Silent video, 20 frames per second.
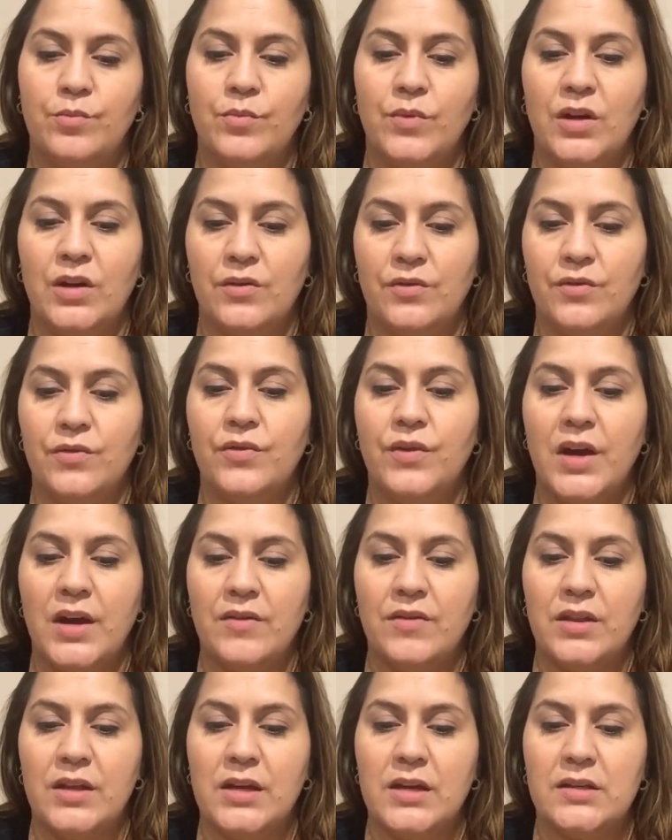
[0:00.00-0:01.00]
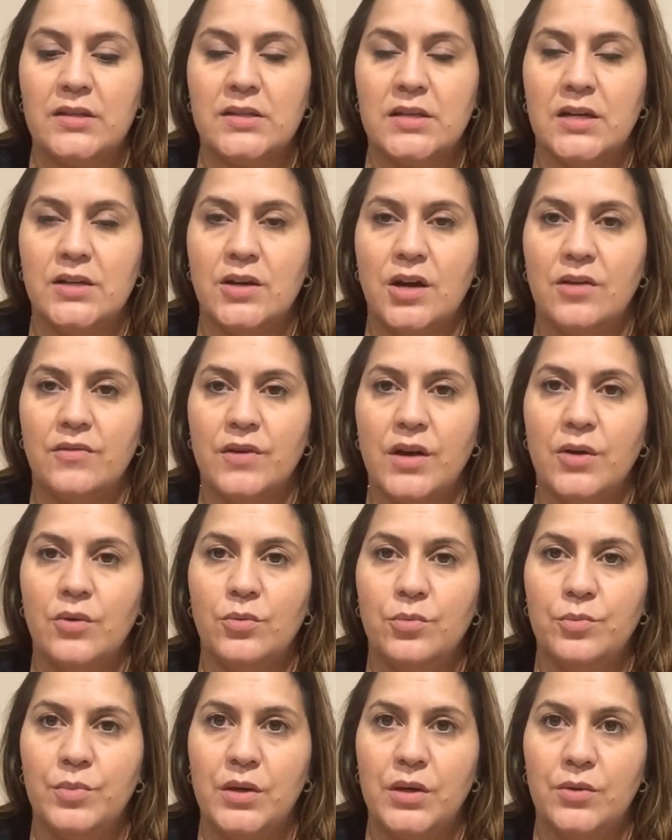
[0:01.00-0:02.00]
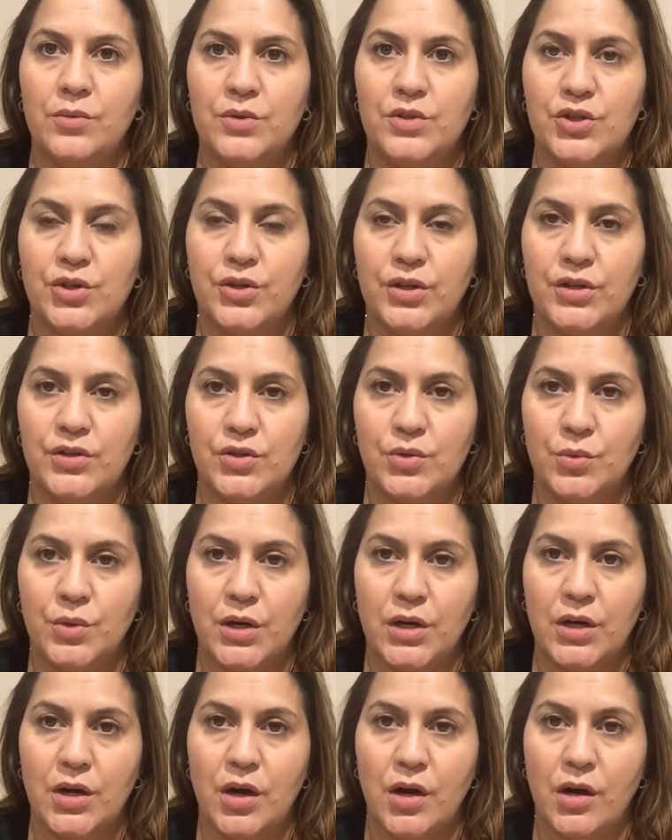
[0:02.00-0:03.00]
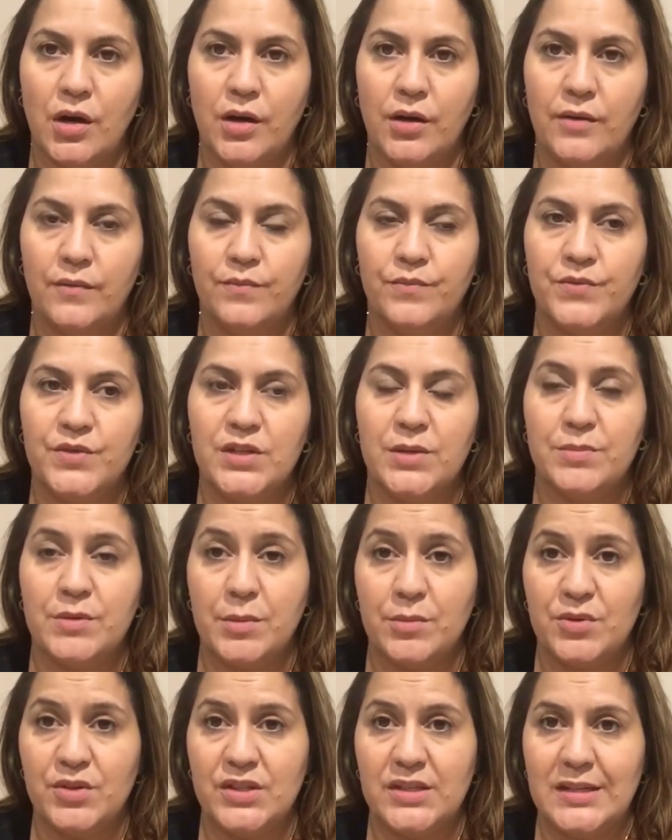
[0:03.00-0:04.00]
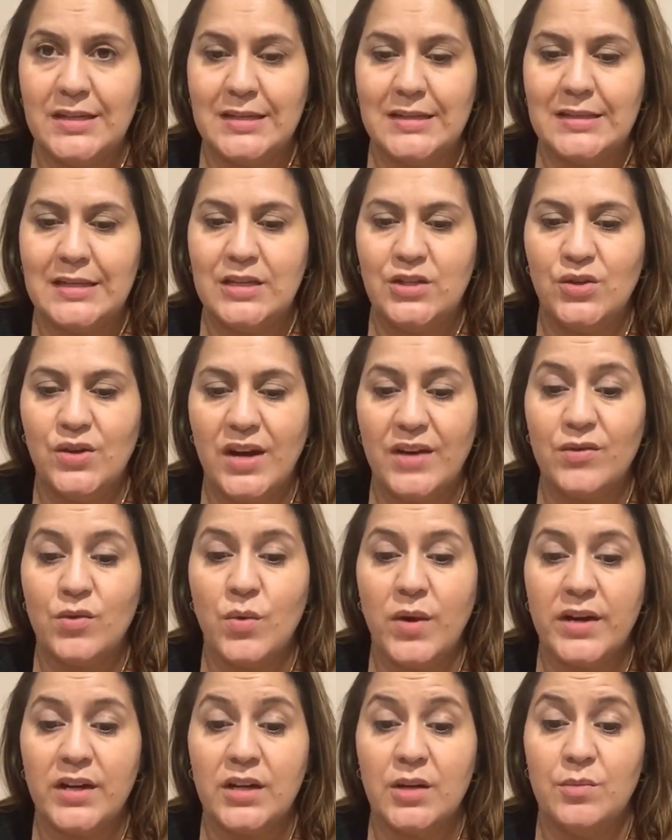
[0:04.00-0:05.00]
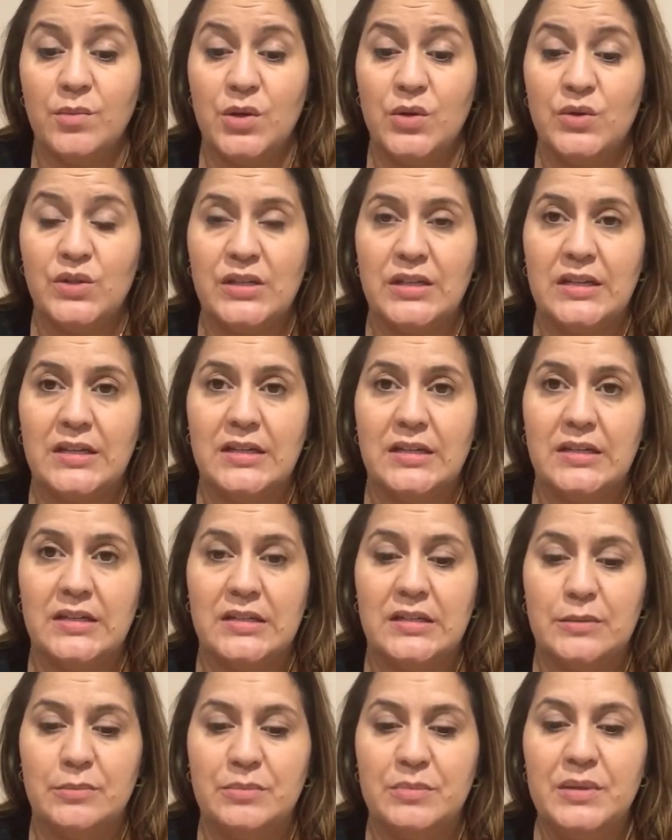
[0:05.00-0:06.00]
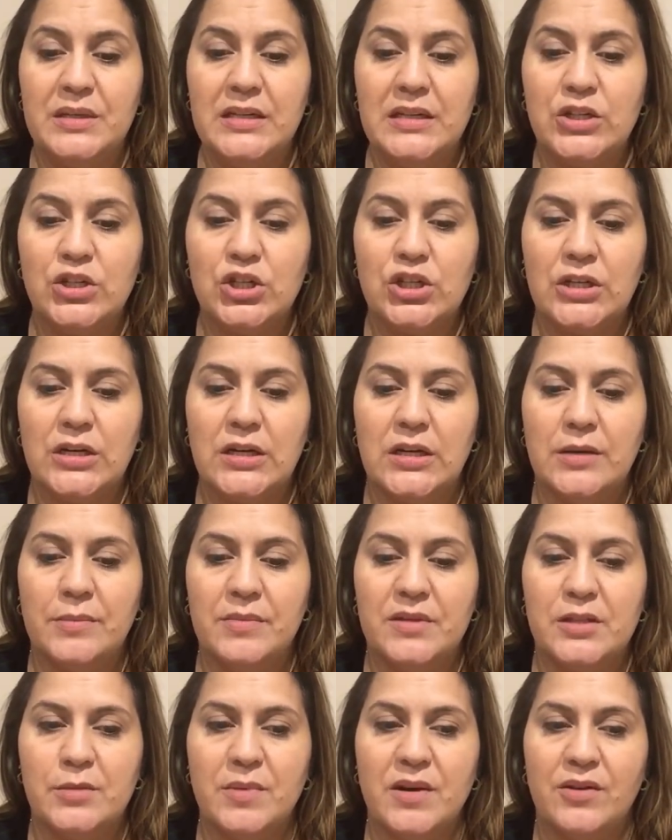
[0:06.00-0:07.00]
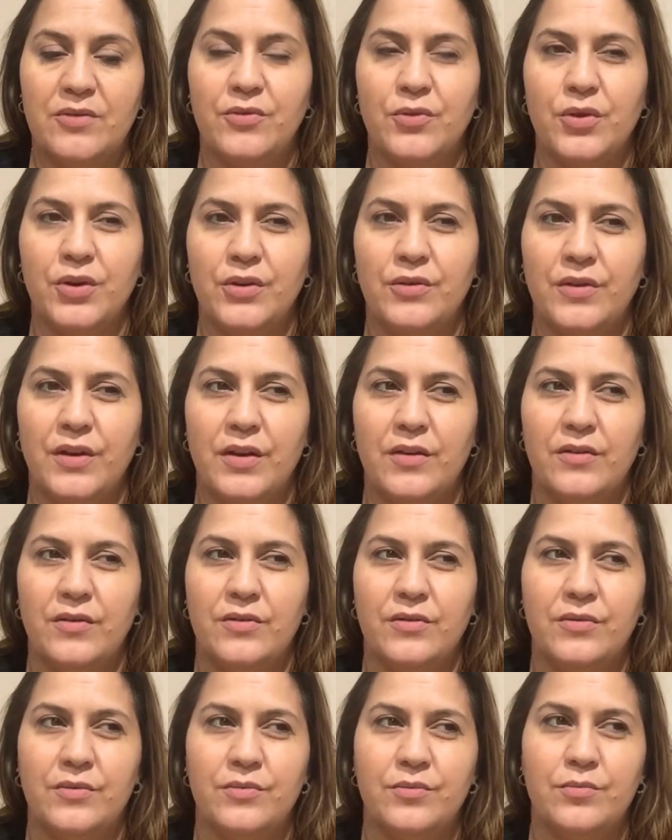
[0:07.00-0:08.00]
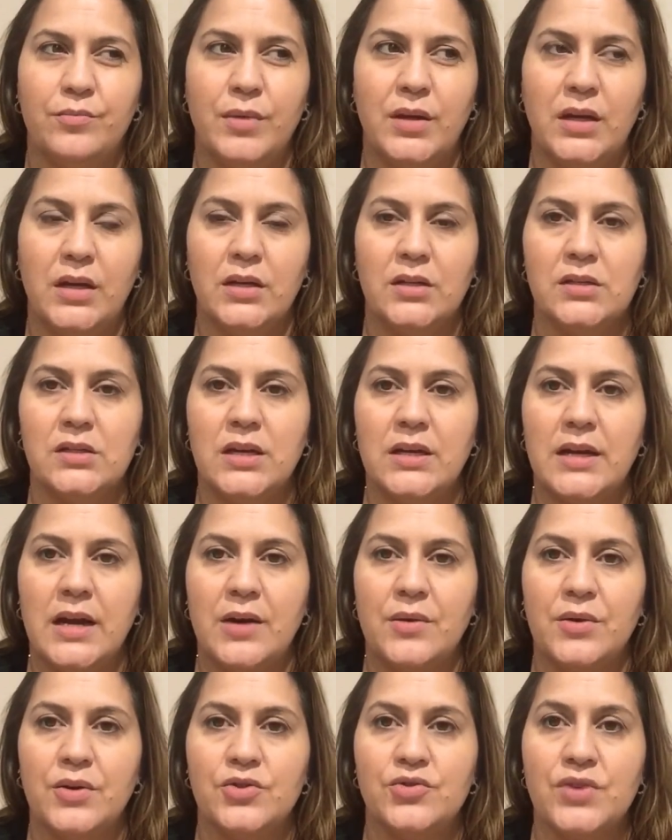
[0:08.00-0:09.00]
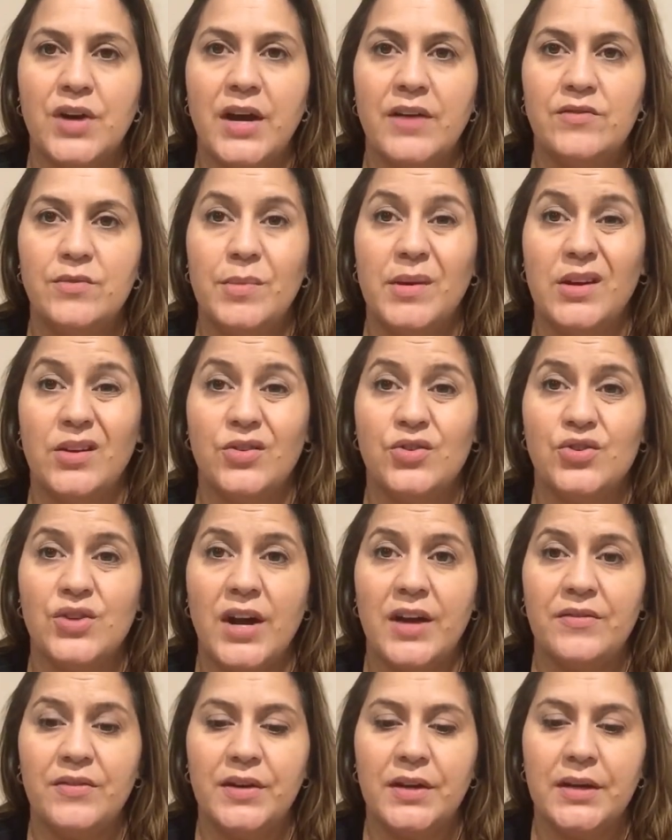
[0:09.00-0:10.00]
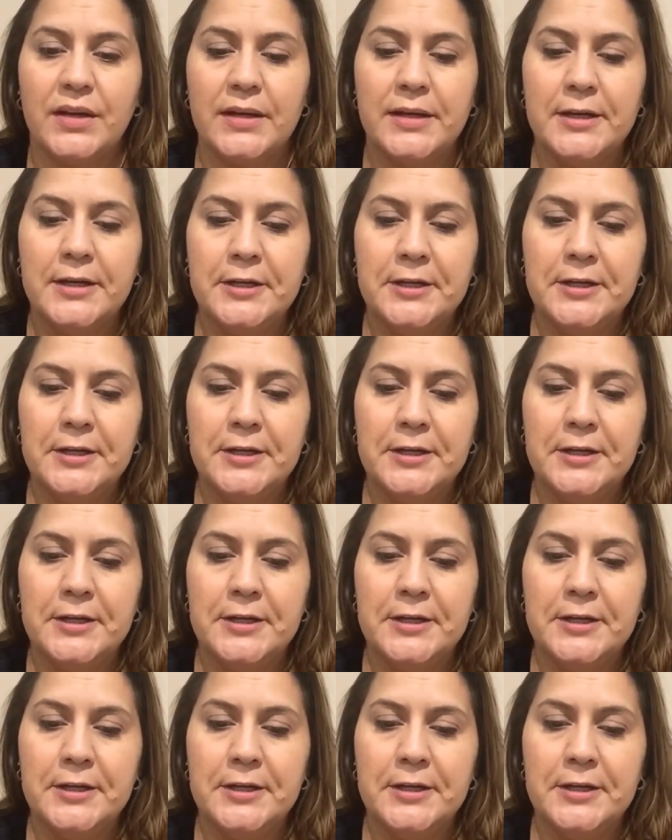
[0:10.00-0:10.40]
if everything gets signed off, I'll be returning to work on September 6th. I do have quite a commute to Huntington Beach. It's about a 45-minute to an hour drive depending on traffic.